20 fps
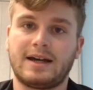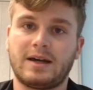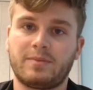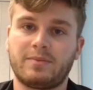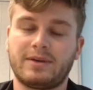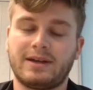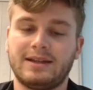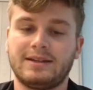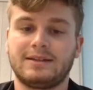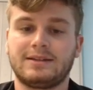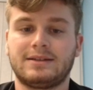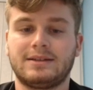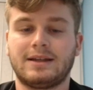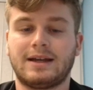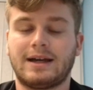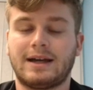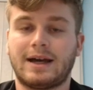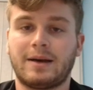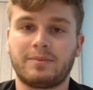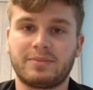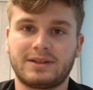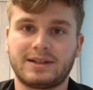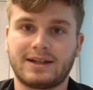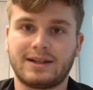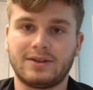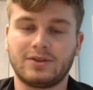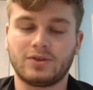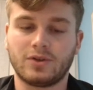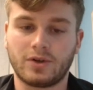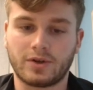
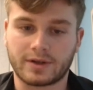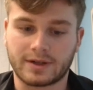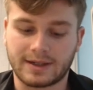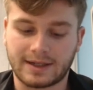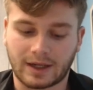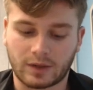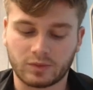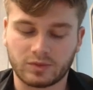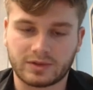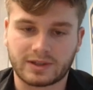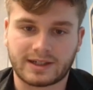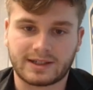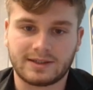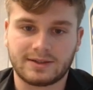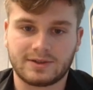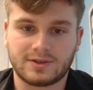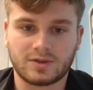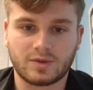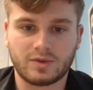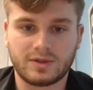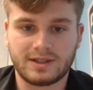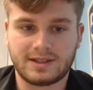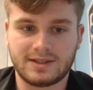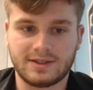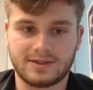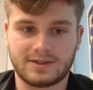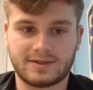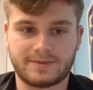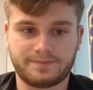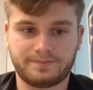uptrend or downtrend. So this
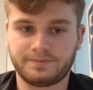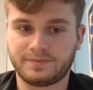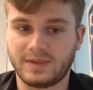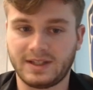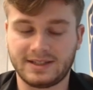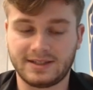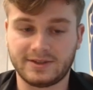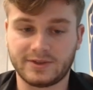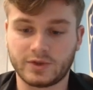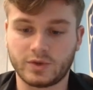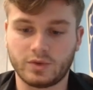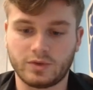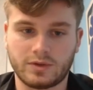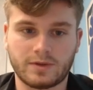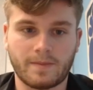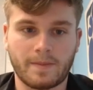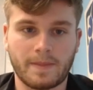is good.